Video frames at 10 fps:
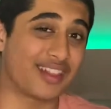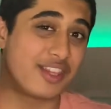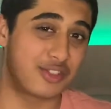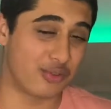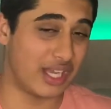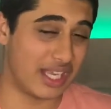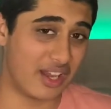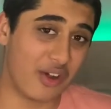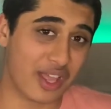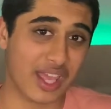the screen,
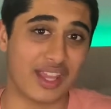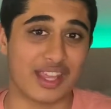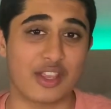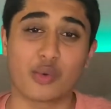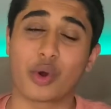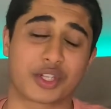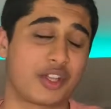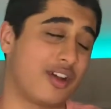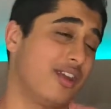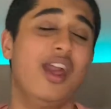okay, that you're watching
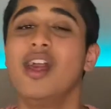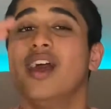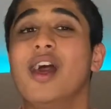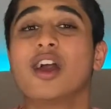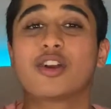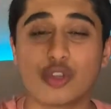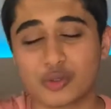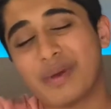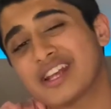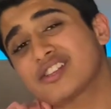on. Go
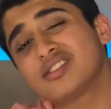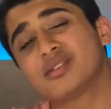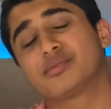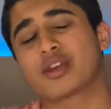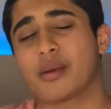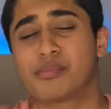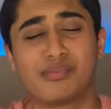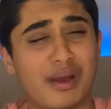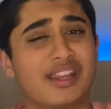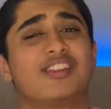smash the subscribe
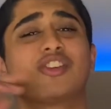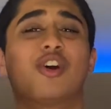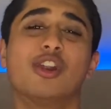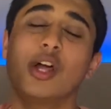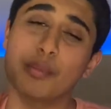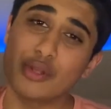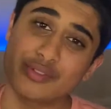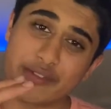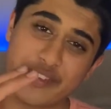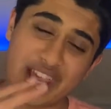button. Turn on post
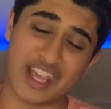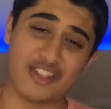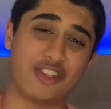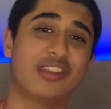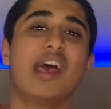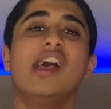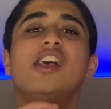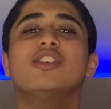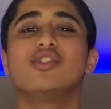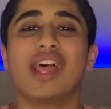notifications
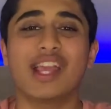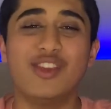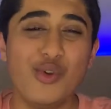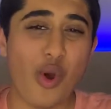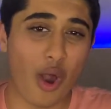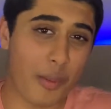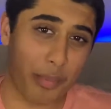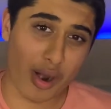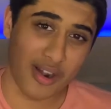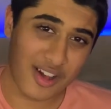so that you are
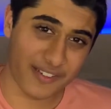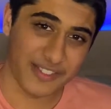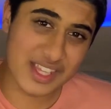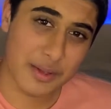part of the